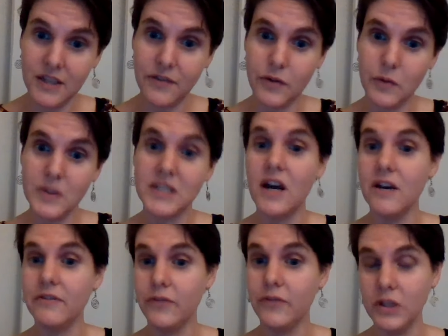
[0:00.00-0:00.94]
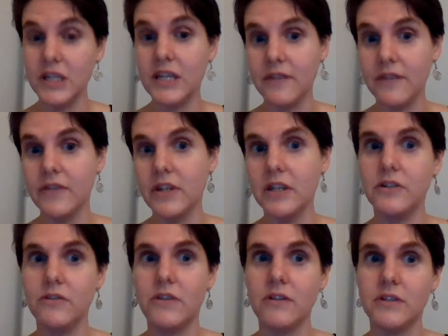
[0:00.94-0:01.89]
If it was not fully given in
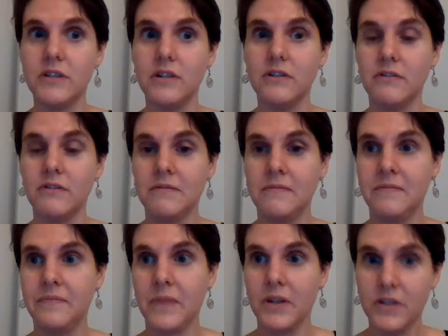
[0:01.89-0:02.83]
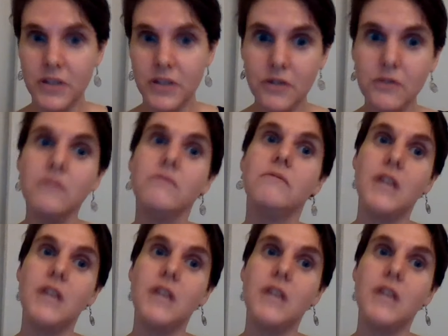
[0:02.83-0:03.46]
2002,